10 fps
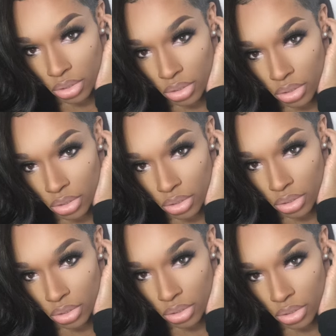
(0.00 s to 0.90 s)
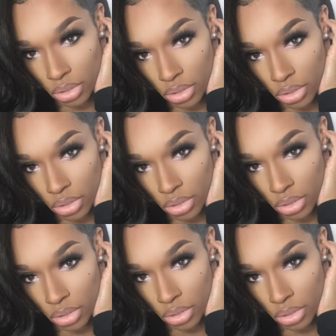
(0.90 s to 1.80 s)

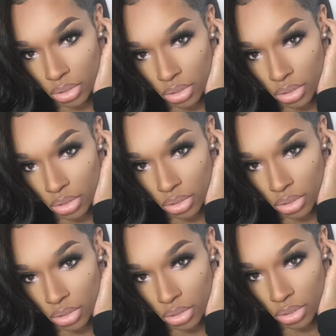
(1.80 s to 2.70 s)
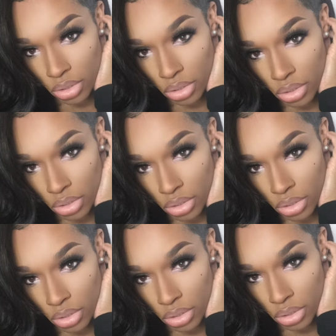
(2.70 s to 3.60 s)

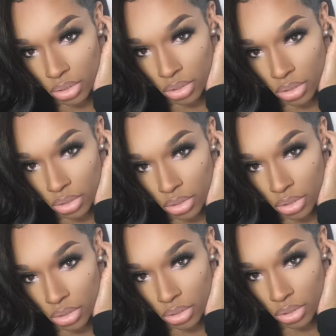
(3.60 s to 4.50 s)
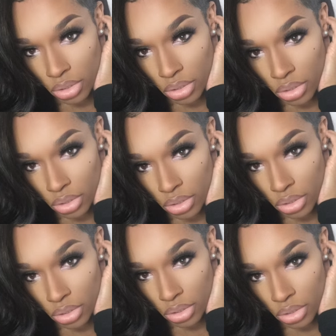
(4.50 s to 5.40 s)

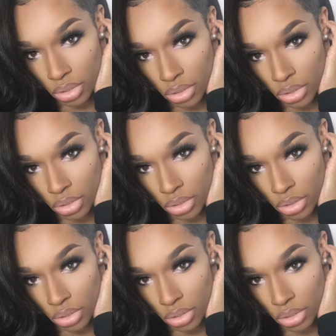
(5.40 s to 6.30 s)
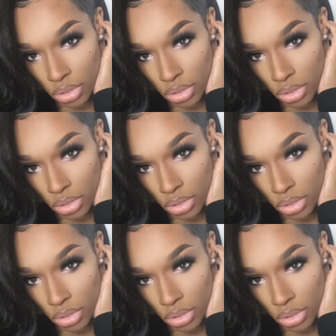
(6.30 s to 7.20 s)
No words are spoken by the person on screen.